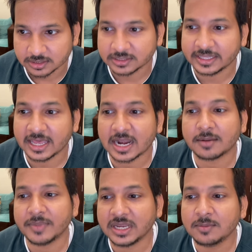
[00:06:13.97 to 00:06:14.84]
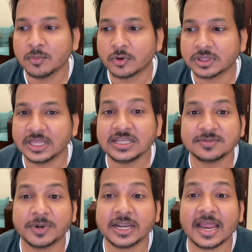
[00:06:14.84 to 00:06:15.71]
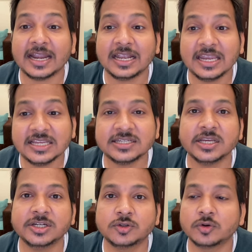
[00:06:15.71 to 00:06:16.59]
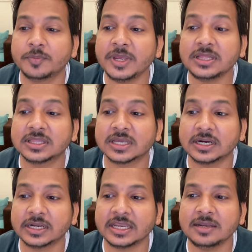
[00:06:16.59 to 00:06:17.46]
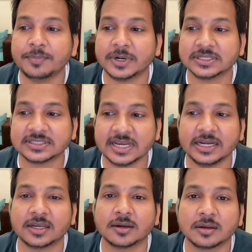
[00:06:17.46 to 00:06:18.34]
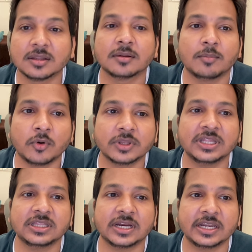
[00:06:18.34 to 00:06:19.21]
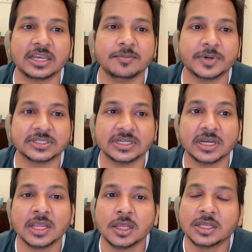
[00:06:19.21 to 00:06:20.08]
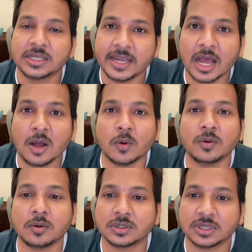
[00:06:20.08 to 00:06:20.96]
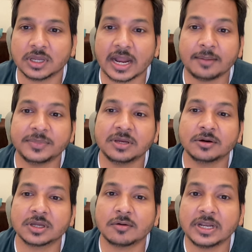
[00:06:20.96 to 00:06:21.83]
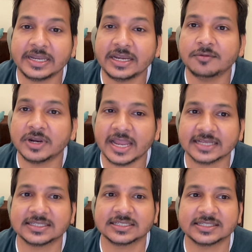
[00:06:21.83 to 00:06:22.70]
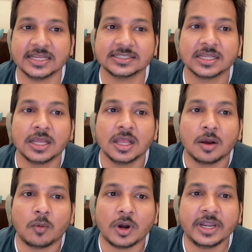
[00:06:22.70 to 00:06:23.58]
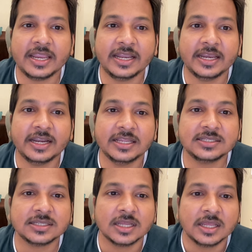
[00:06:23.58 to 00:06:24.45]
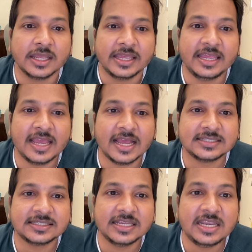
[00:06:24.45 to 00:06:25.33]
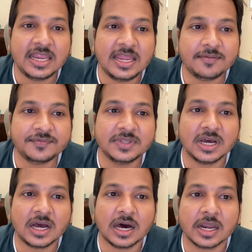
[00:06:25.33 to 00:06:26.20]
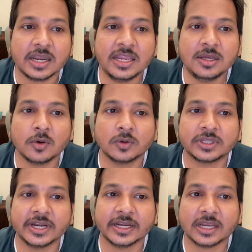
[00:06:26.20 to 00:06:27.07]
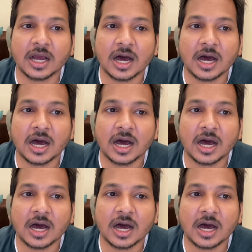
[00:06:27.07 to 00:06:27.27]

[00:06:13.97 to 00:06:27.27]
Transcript: There are many more things, but at least it should be 13%, more than 13%. Now Ramdev Agarwal did one exercise. What he did is, he has seen if the earning growth rate